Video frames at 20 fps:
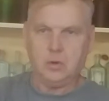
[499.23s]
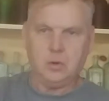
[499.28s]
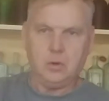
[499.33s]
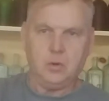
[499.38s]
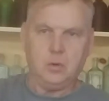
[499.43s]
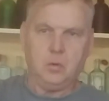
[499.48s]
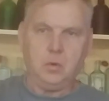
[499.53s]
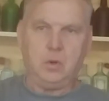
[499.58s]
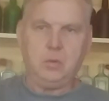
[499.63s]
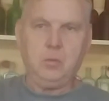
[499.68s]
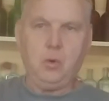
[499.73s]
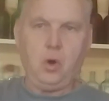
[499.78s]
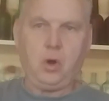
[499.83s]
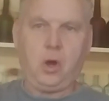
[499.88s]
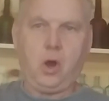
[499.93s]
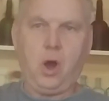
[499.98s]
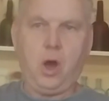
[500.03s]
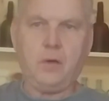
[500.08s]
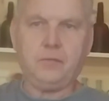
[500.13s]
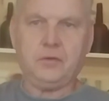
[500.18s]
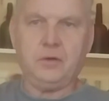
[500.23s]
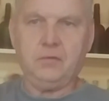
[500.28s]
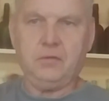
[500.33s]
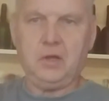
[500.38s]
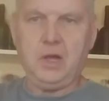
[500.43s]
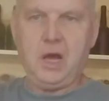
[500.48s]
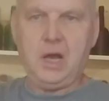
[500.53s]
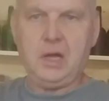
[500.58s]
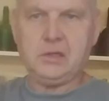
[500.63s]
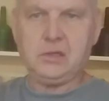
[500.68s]
One more coffin
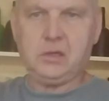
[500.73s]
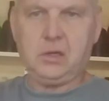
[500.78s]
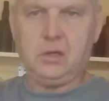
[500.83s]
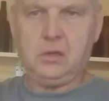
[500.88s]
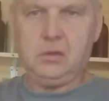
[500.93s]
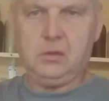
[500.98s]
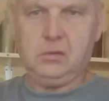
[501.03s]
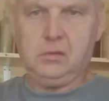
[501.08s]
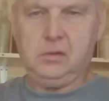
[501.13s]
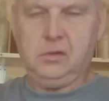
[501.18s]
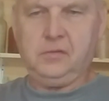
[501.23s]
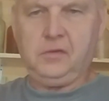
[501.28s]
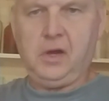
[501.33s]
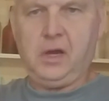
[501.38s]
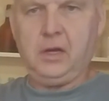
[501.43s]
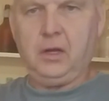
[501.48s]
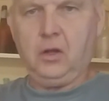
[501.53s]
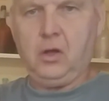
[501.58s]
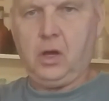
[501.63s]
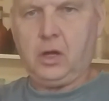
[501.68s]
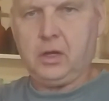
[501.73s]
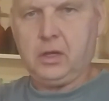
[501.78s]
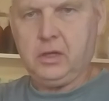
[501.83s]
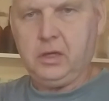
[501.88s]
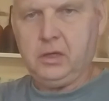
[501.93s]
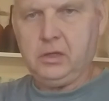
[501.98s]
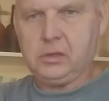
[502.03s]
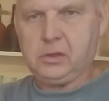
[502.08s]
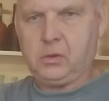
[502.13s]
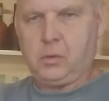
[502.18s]
flask. You find a lot of
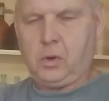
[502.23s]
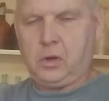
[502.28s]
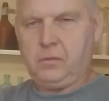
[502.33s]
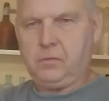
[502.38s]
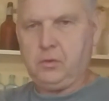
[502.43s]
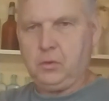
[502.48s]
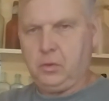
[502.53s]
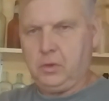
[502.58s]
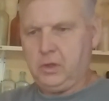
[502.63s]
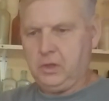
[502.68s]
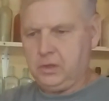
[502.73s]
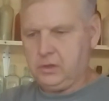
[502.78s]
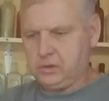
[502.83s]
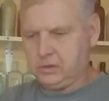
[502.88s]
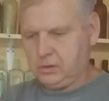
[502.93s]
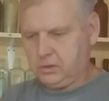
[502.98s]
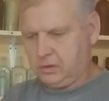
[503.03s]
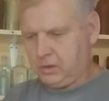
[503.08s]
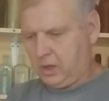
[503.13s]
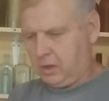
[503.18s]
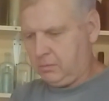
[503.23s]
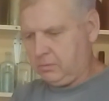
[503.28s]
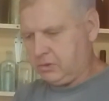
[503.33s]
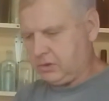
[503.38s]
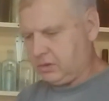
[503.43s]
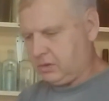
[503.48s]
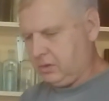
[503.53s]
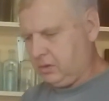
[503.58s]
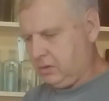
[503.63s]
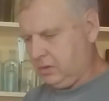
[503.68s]
these, quite a few of these in dumps.
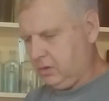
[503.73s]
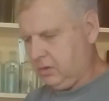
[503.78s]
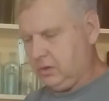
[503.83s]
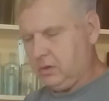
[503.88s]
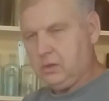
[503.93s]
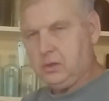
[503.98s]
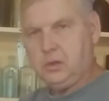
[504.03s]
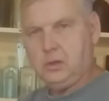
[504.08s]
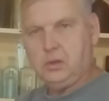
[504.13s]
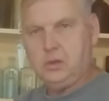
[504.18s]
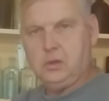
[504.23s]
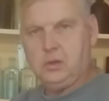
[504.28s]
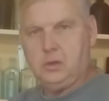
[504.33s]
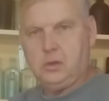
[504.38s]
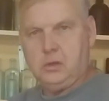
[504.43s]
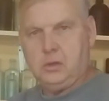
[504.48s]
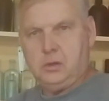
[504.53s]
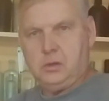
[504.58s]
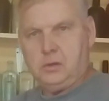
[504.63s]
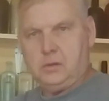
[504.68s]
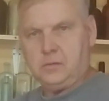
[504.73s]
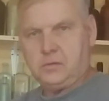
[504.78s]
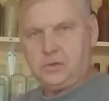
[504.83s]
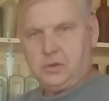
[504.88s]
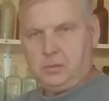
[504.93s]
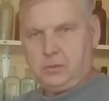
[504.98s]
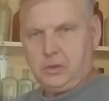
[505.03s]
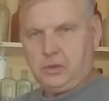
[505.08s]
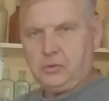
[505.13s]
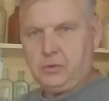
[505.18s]
If
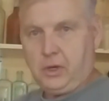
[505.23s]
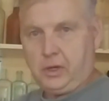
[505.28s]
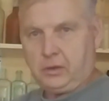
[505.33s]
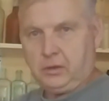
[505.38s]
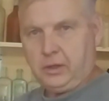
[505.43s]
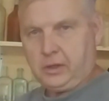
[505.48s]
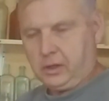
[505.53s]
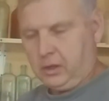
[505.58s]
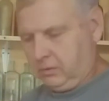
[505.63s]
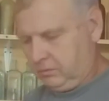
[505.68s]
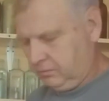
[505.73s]
somebody drank liquor.